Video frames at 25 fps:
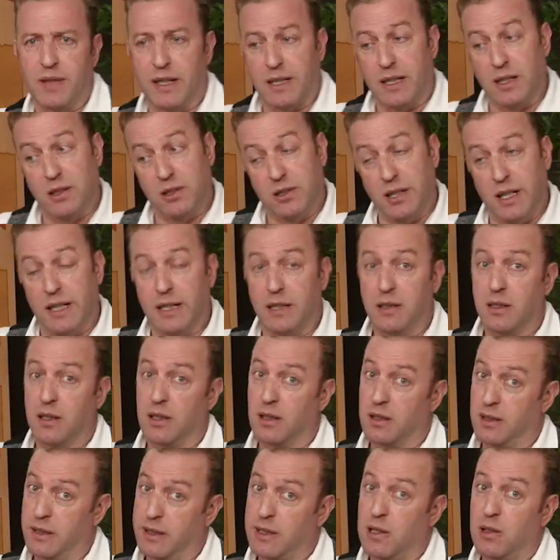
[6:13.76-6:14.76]
that contained
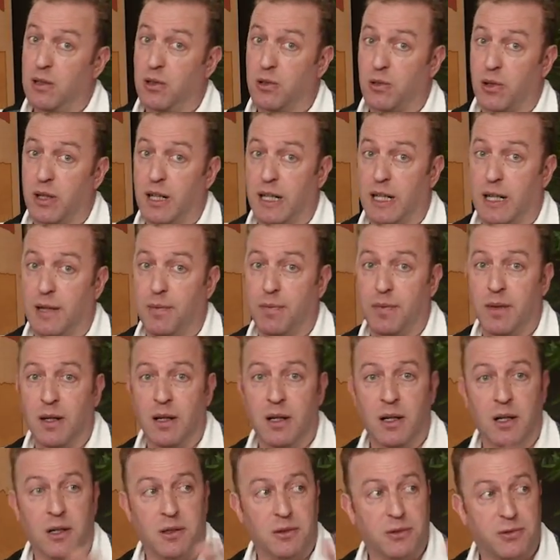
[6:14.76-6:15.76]
little grain,
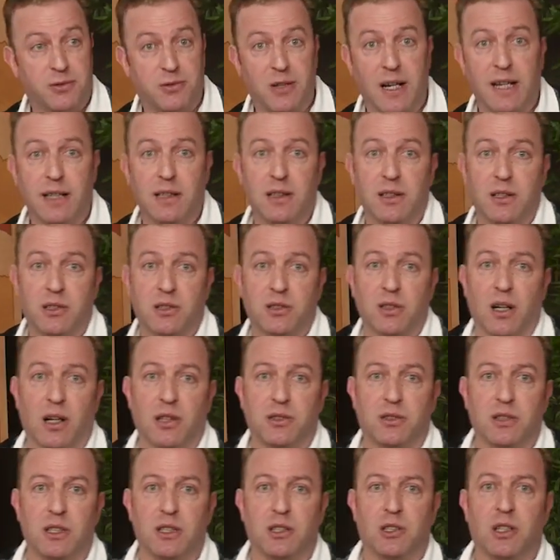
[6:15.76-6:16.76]
fatless
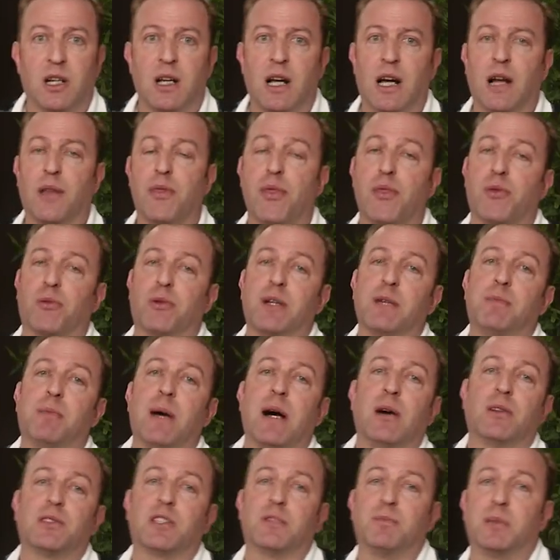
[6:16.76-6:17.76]
sausage, and three
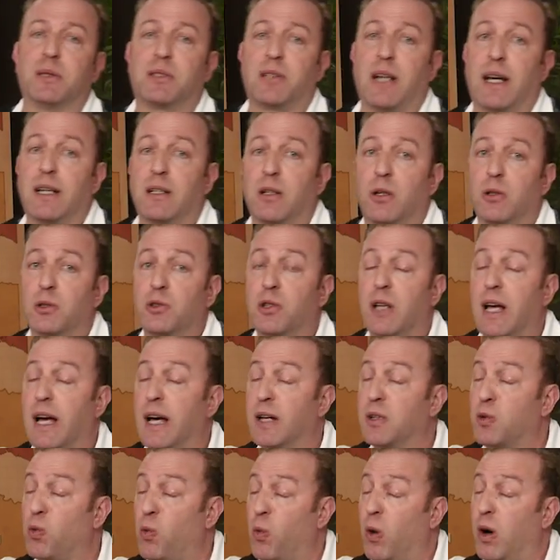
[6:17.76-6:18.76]
pounds of potatoes
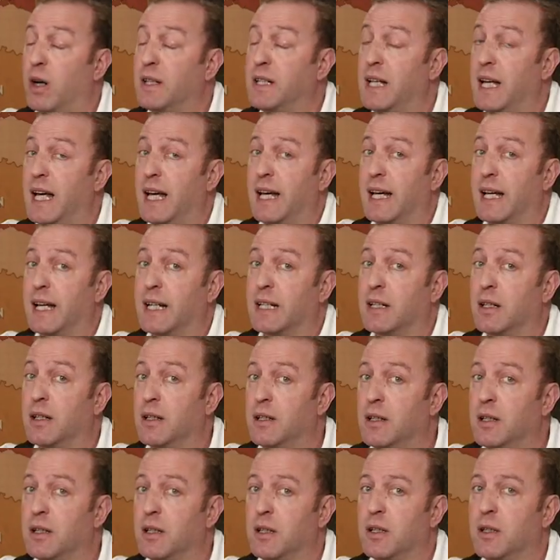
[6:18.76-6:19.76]
and one egg
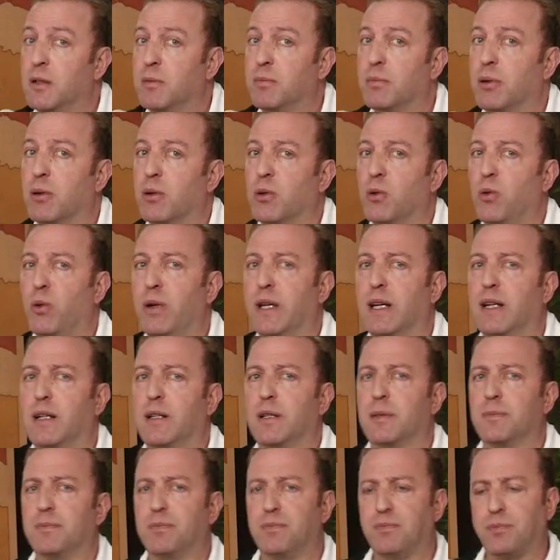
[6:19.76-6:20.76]
per week.
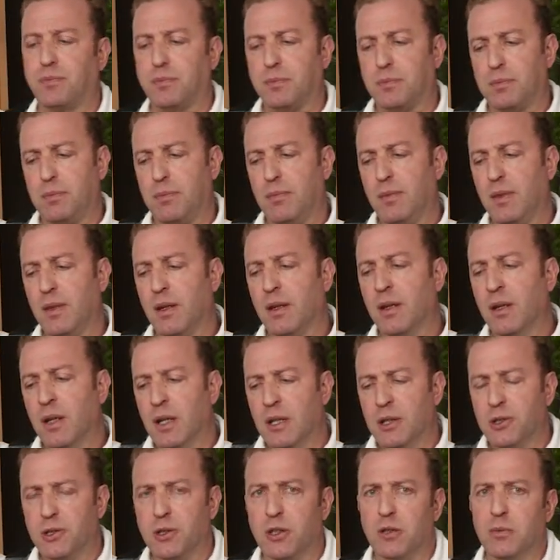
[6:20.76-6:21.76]

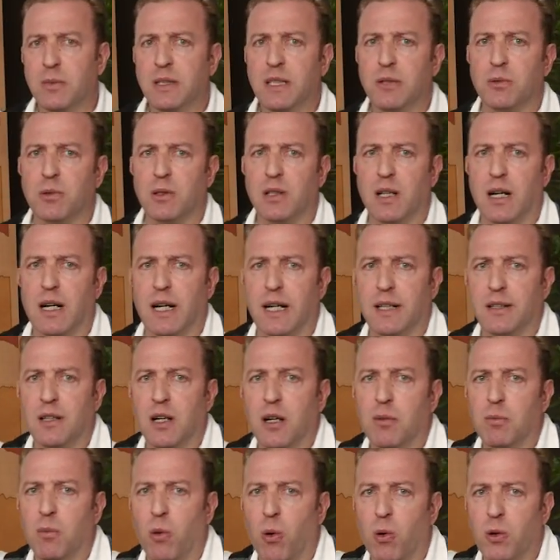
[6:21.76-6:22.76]
Germany relied
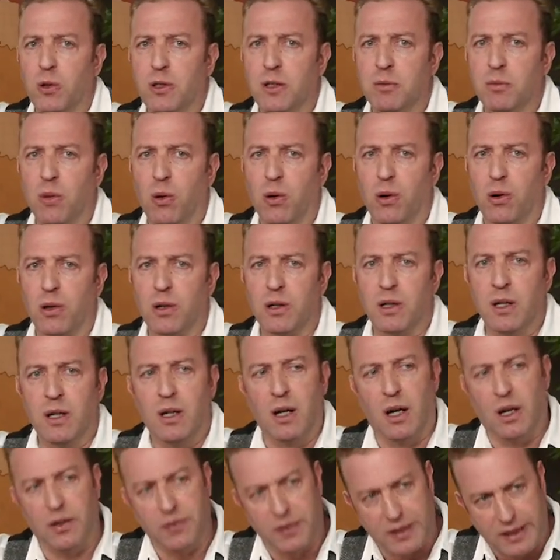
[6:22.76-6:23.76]
more and more
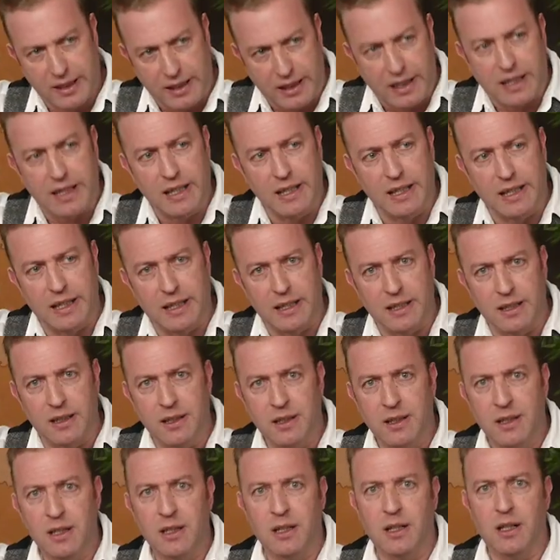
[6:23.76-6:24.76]
on the king
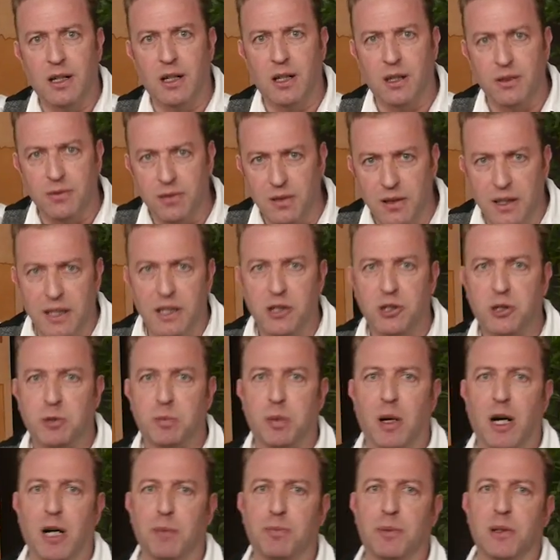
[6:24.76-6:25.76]
of least
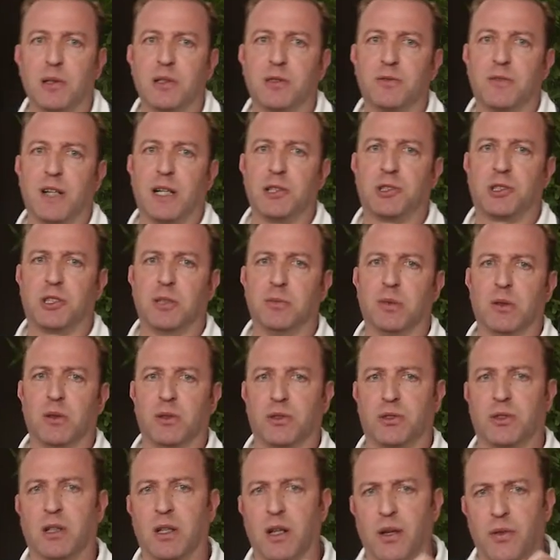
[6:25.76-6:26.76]
popular
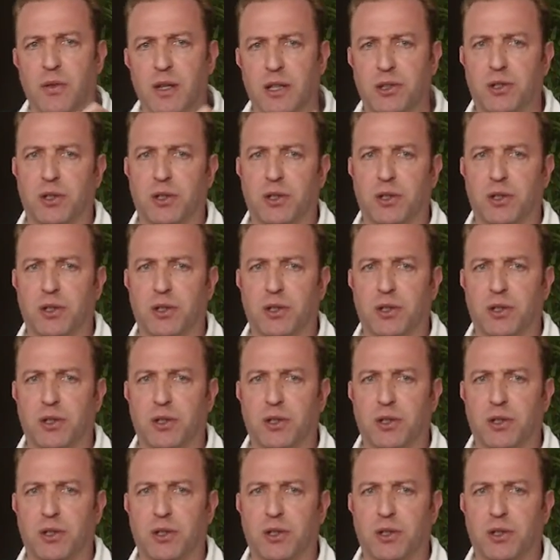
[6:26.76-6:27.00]
vegetables, the